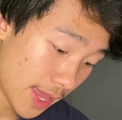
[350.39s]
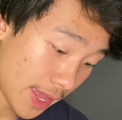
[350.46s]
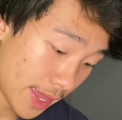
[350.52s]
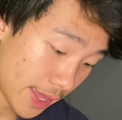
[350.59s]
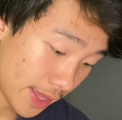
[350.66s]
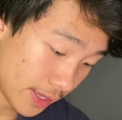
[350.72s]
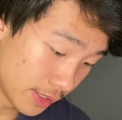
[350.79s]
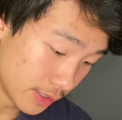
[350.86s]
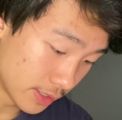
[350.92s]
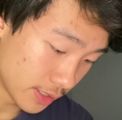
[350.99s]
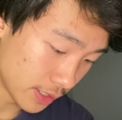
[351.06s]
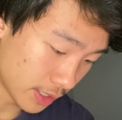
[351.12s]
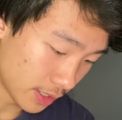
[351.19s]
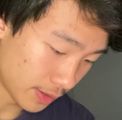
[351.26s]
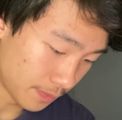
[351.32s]
and
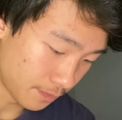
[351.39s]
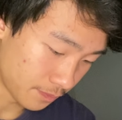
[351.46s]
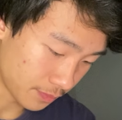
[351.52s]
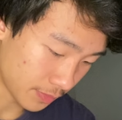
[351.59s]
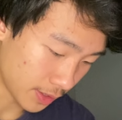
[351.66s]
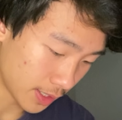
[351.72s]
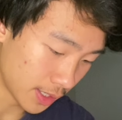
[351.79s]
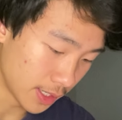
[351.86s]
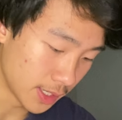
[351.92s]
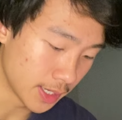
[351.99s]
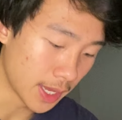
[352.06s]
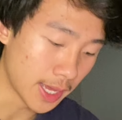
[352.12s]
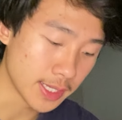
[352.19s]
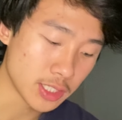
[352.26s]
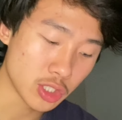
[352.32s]
it
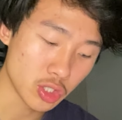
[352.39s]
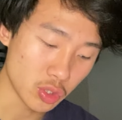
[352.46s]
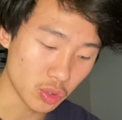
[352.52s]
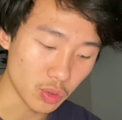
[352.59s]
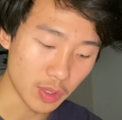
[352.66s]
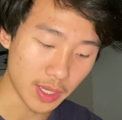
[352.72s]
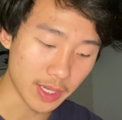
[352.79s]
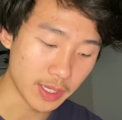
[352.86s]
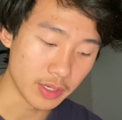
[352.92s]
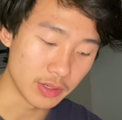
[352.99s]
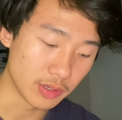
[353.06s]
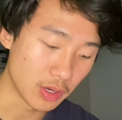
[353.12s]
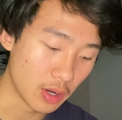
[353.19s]
has 2 layers